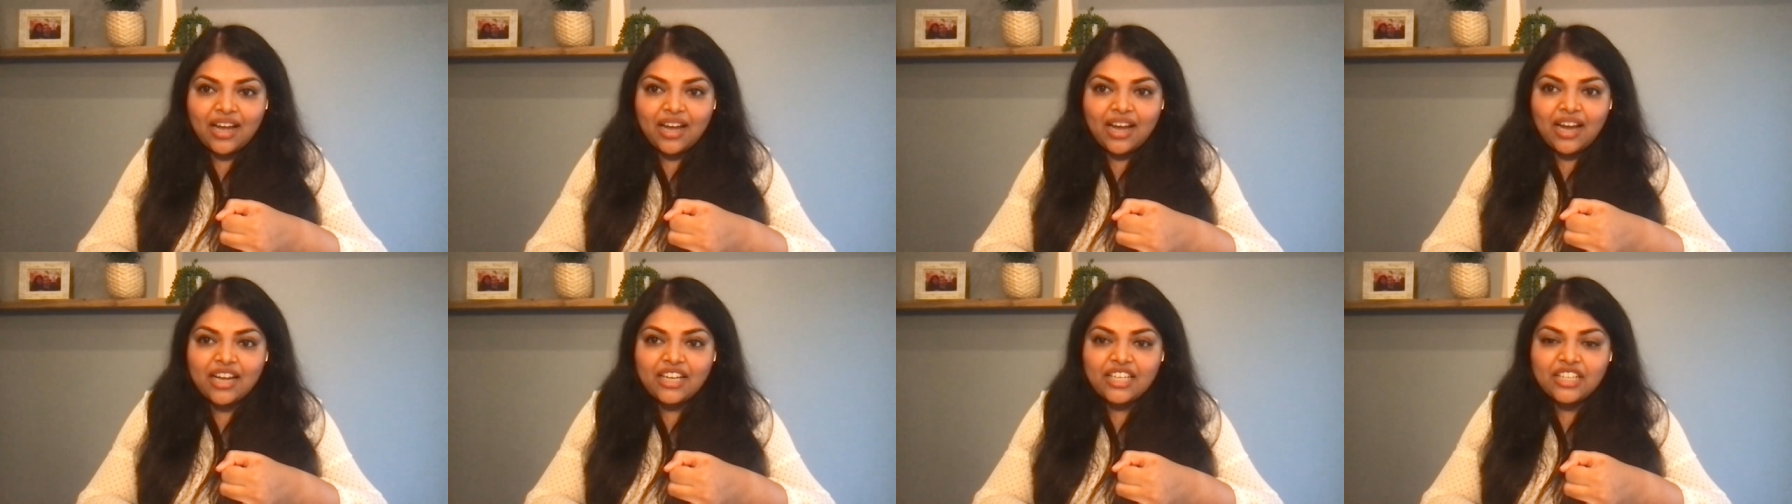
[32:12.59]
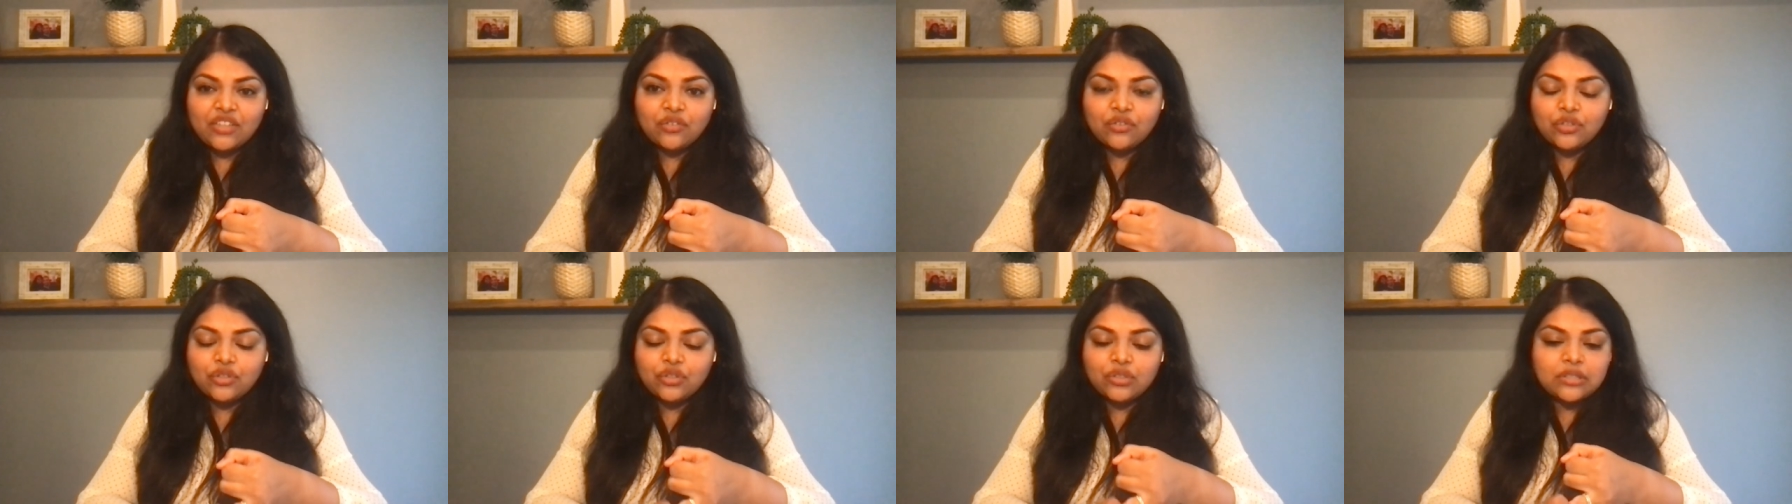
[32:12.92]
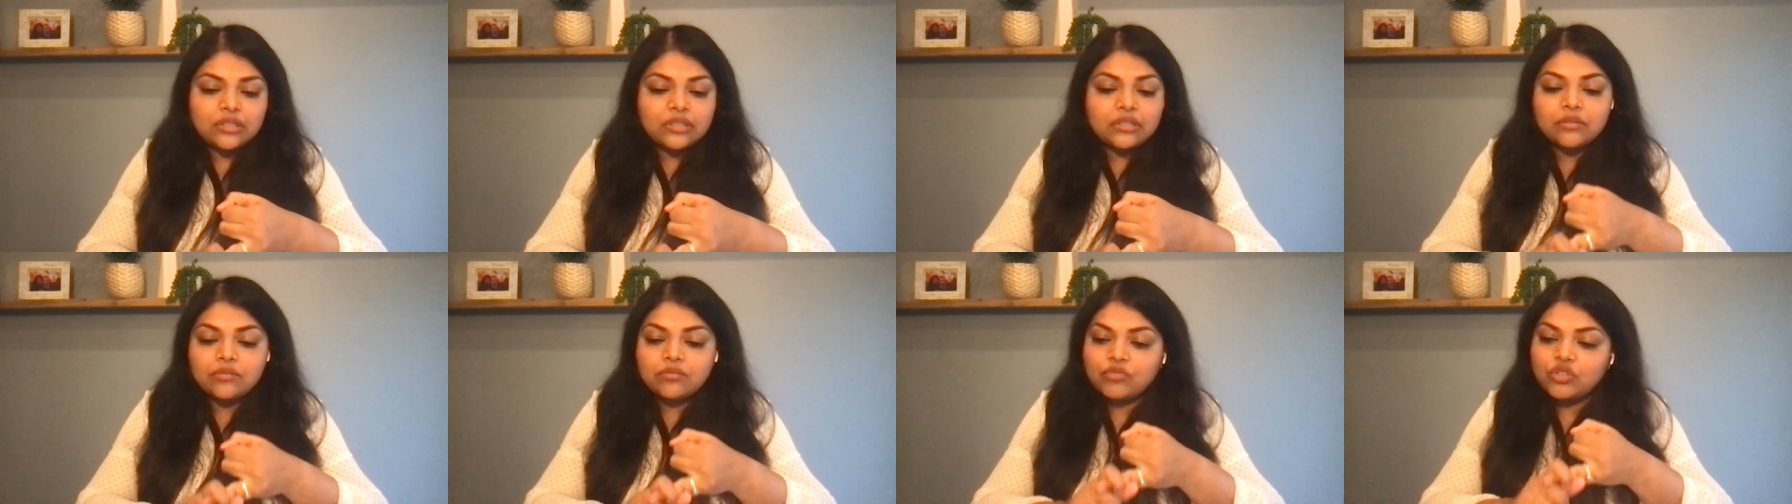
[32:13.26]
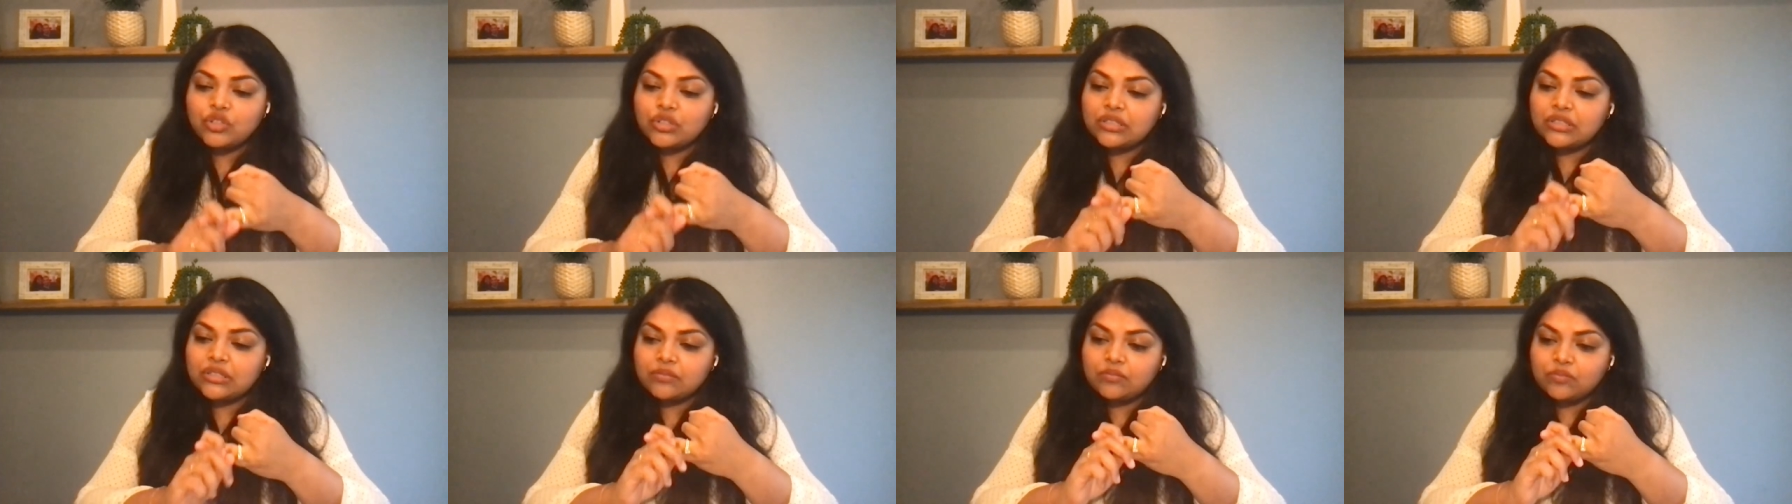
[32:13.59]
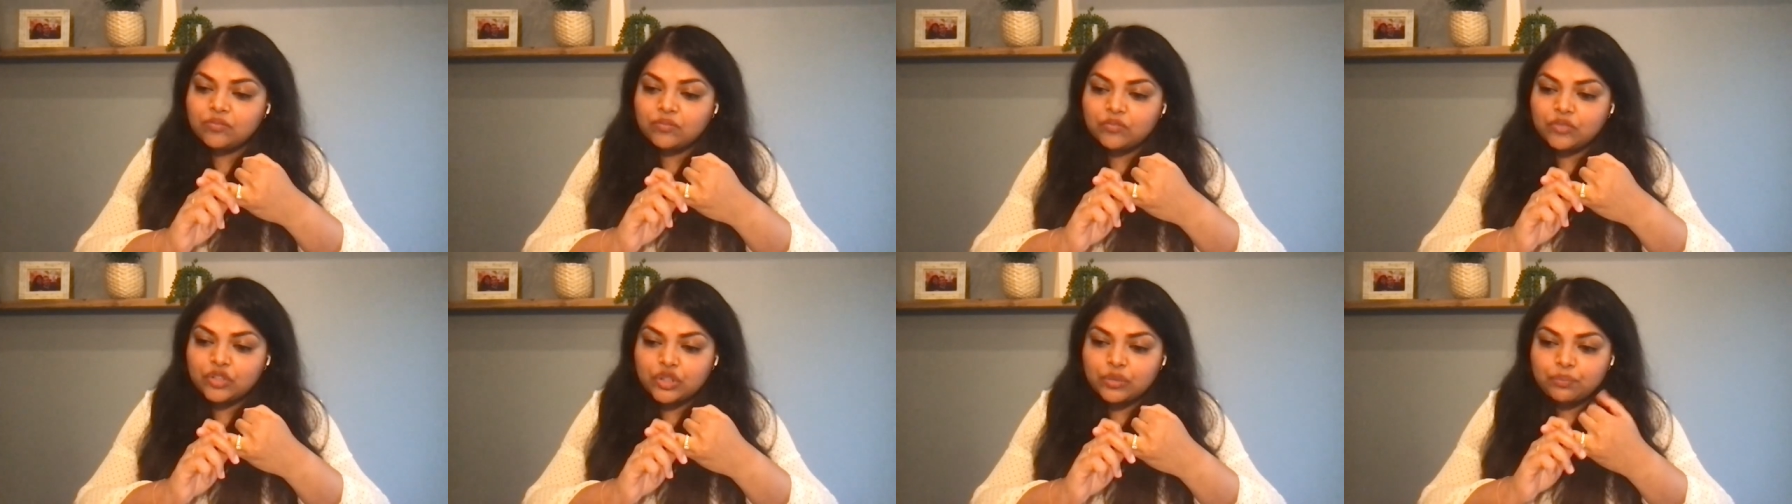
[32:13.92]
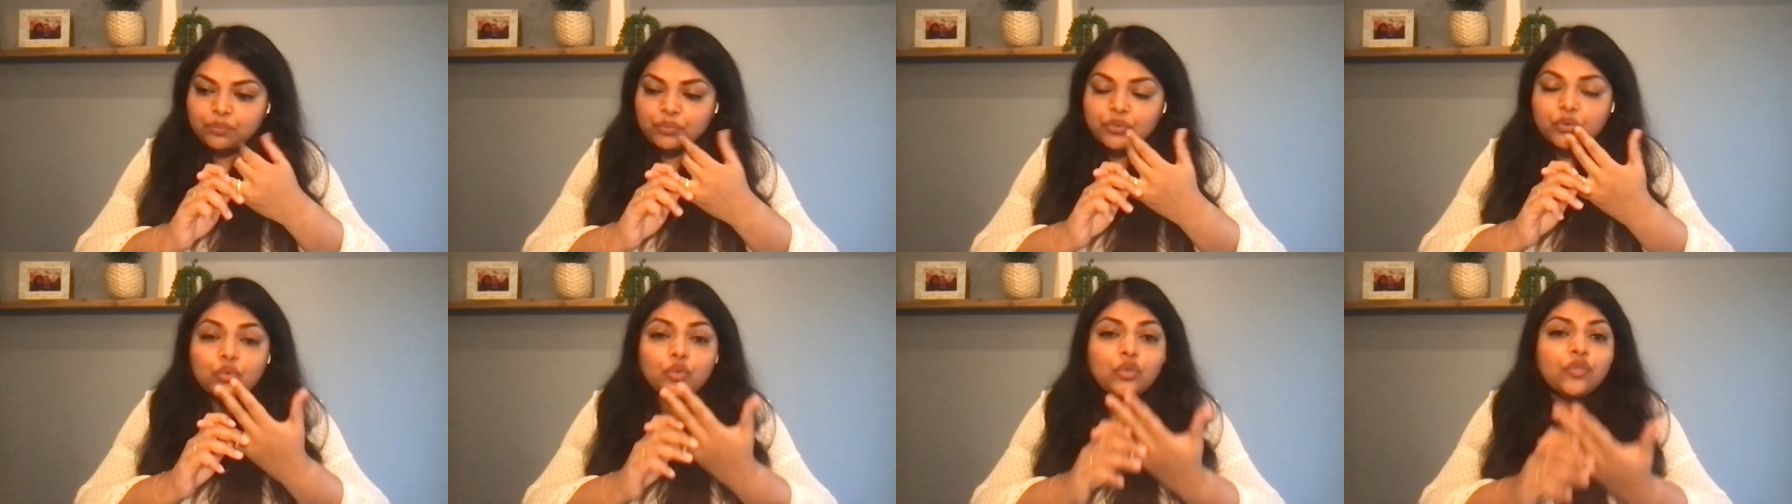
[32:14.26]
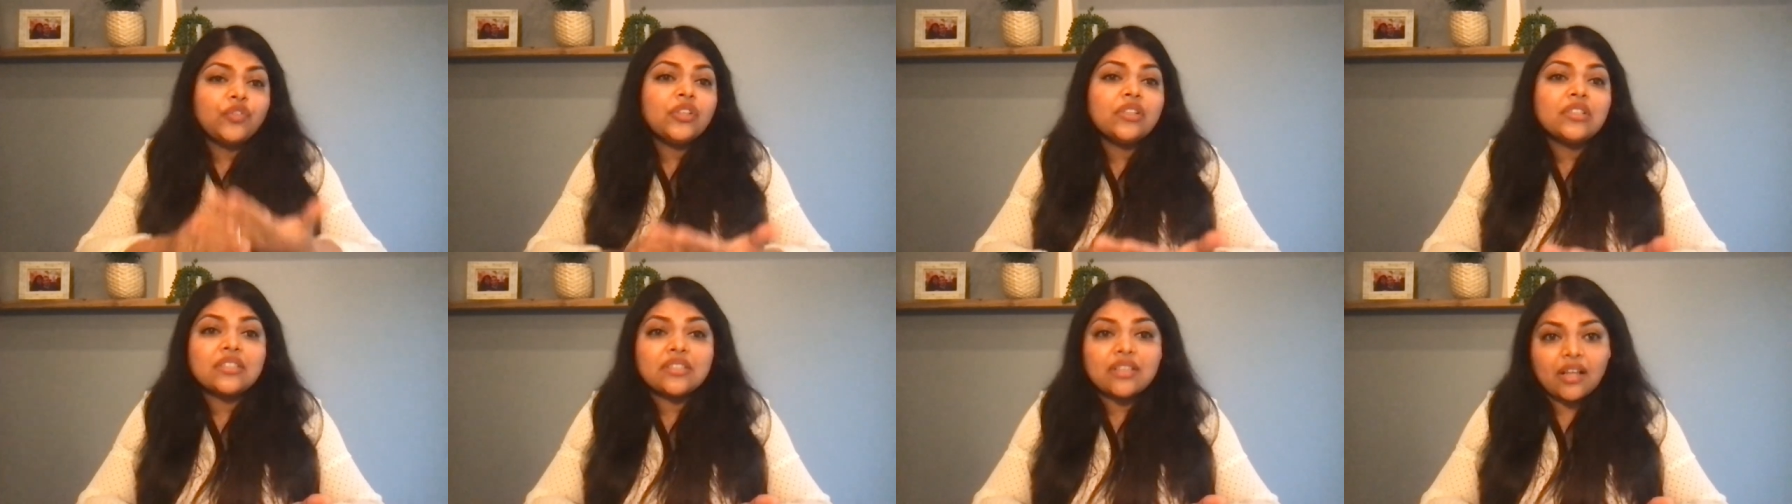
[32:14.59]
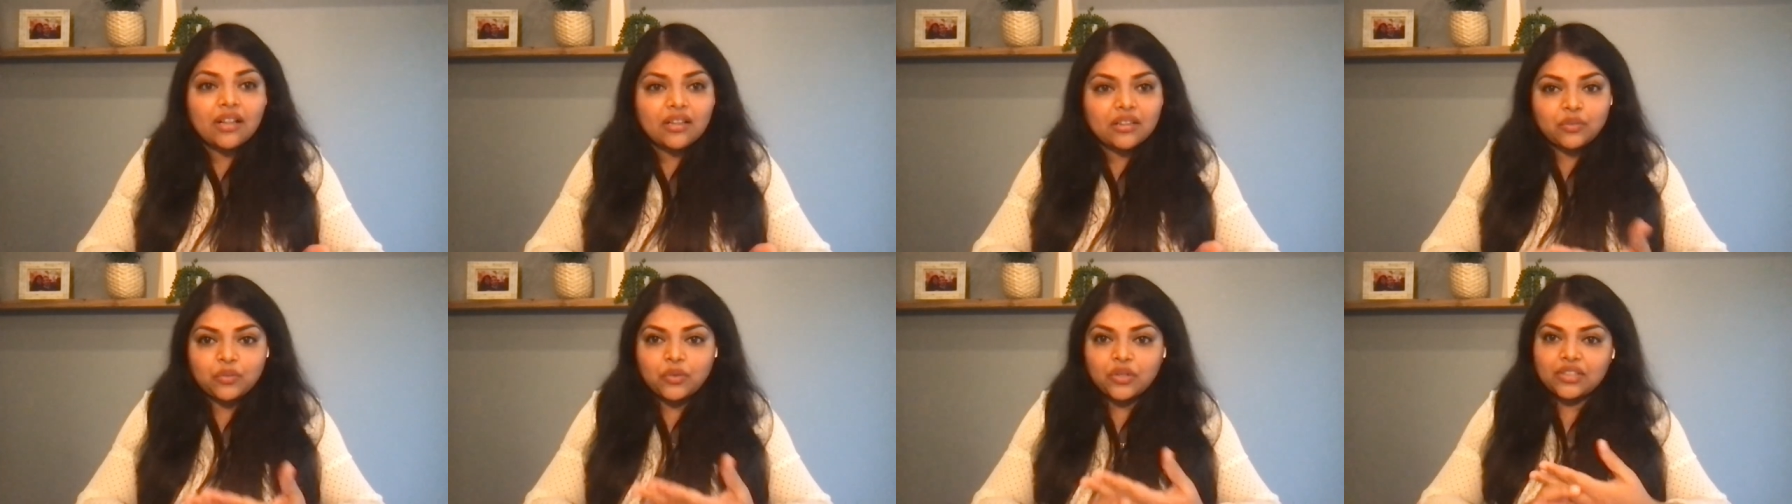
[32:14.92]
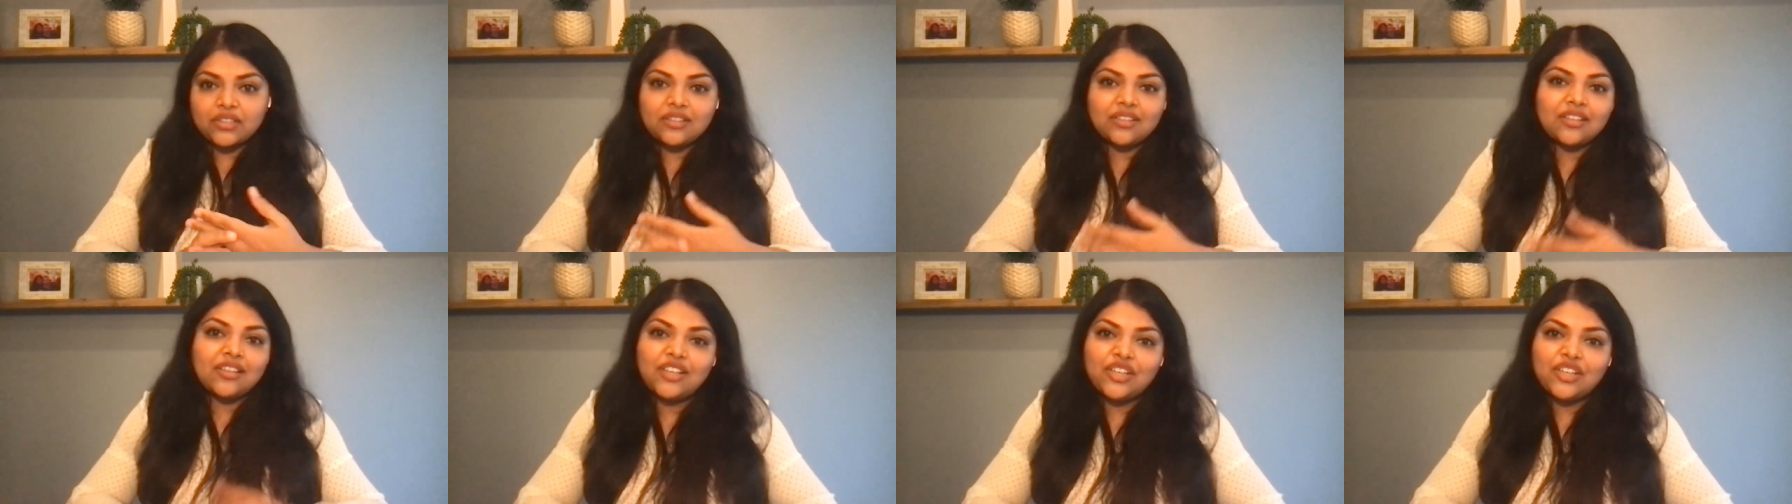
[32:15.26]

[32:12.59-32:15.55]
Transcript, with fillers: and just prove your self-worth.